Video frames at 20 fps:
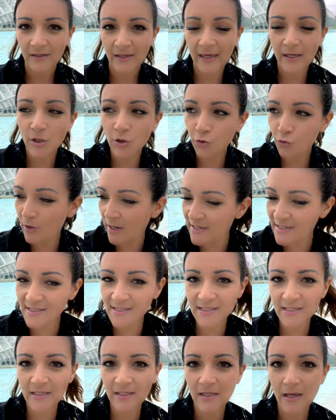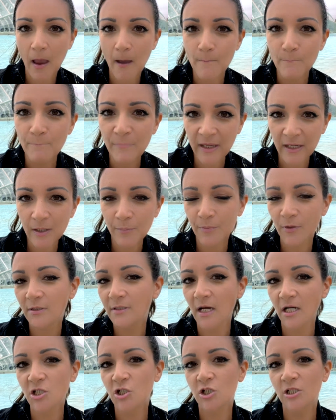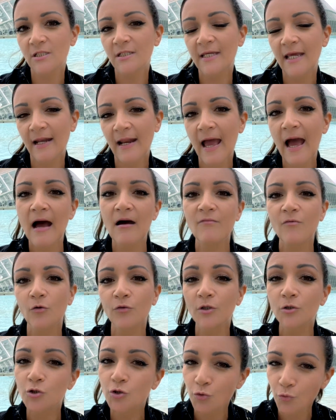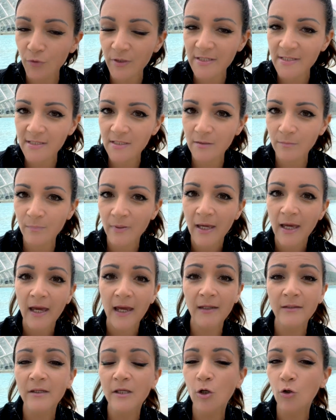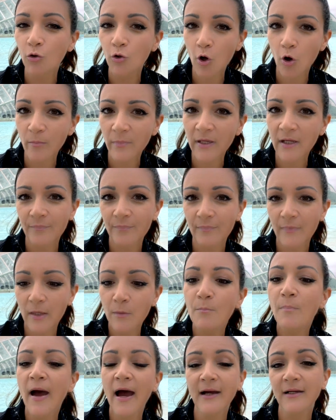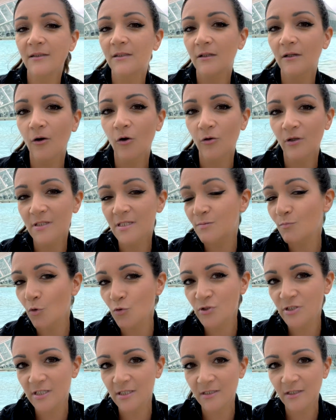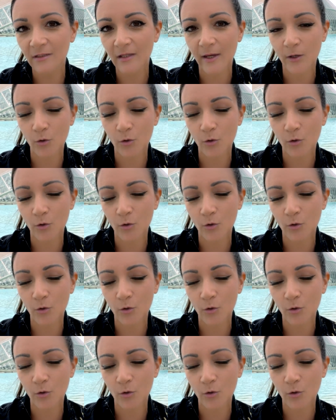a crazy big production can have on the tourism and the economic impact on a small city like